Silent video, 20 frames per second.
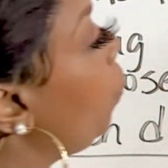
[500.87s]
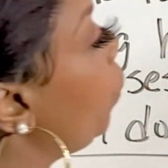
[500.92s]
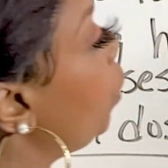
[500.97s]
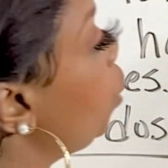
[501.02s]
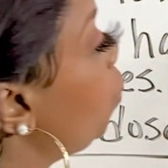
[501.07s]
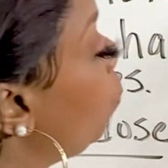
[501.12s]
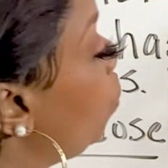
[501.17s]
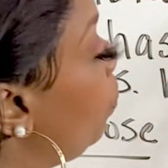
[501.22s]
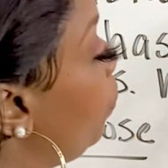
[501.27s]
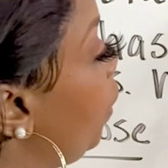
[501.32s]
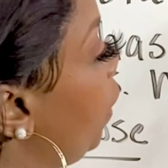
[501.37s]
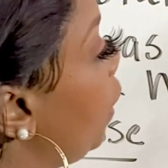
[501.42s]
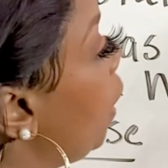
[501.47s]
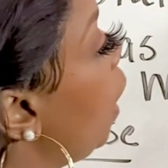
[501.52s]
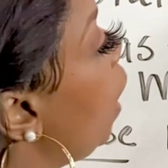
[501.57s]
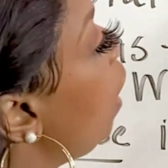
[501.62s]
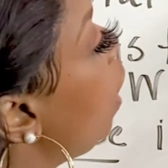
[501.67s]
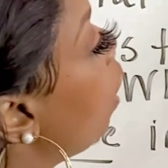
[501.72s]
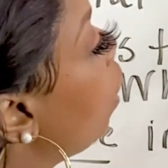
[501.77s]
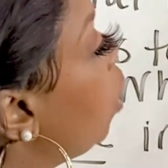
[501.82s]
which will be
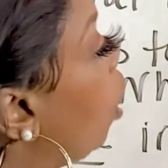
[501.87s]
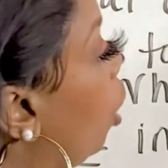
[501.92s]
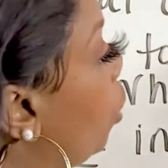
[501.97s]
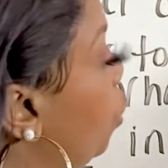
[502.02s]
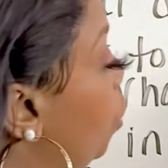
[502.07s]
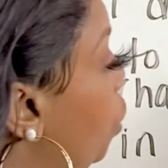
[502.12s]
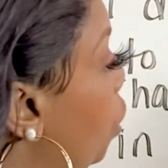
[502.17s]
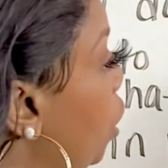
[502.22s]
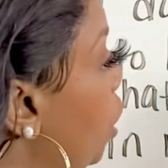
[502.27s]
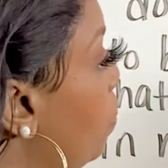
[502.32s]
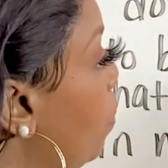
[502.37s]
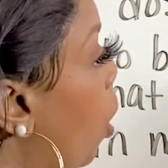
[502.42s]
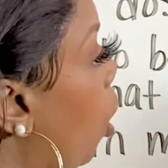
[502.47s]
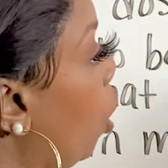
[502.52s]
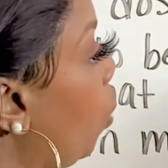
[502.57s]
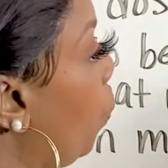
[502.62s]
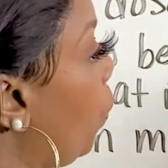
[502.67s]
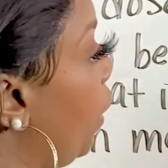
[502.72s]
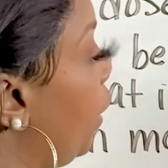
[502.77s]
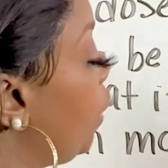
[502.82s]
large to smaller.
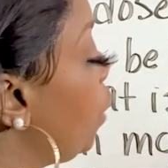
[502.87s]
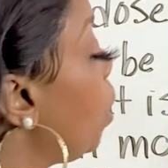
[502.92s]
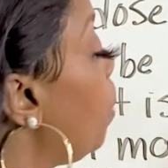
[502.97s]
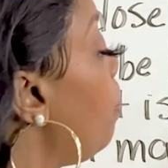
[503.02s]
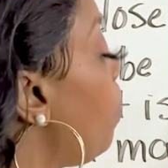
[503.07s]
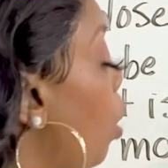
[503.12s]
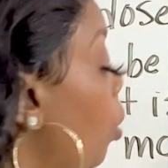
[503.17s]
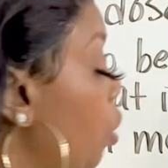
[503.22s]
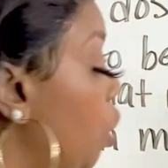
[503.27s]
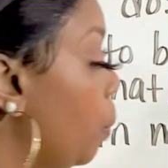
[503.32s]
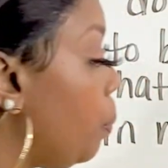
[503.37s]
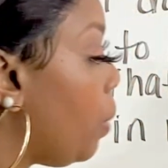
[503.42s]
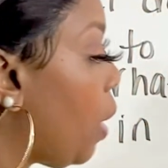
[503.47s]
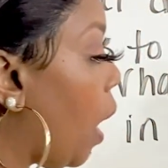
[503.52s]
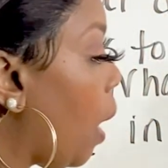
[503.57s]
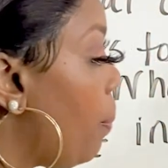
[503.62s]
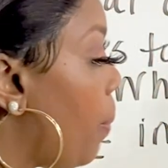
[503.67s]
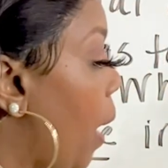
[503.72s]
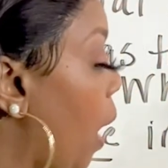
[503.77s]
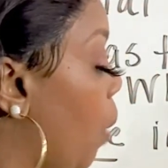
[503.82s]
We need to
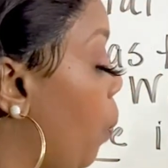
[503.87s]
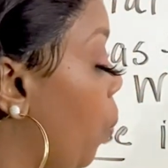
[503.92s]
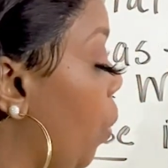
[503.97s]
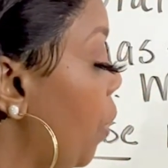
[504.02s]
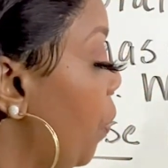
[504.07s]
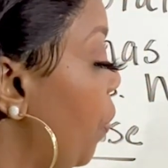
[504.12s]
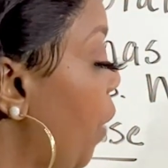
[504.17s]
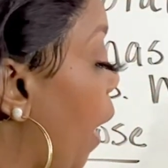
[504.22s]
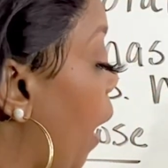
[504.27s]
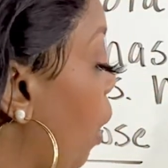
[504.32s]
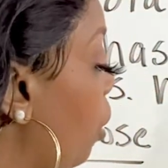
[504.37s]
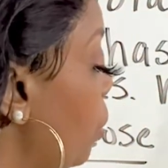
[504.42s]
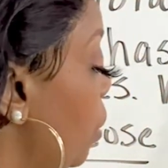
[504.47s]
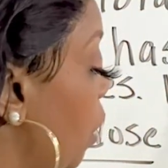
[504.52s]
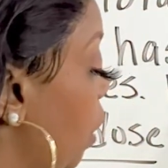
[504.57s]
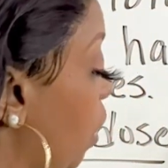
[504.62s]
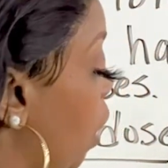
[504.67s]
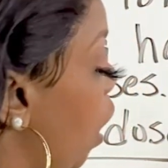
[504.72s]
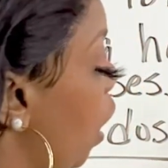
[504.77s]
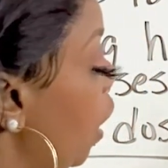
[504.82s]
multiply by
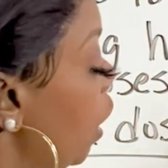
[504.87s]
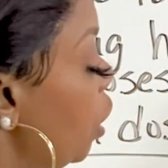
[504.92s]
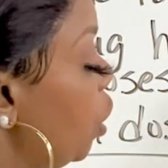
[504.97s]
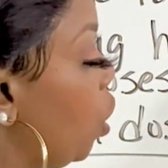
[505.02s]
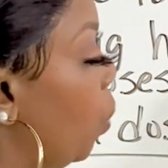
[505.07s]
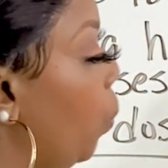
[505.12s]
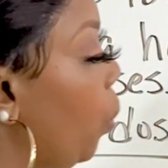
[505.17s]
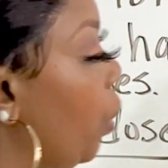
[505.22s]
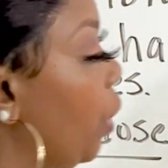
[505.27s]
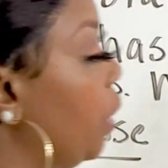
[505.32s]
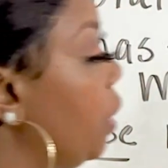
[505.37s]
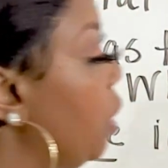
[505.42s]
1,000. So we're going to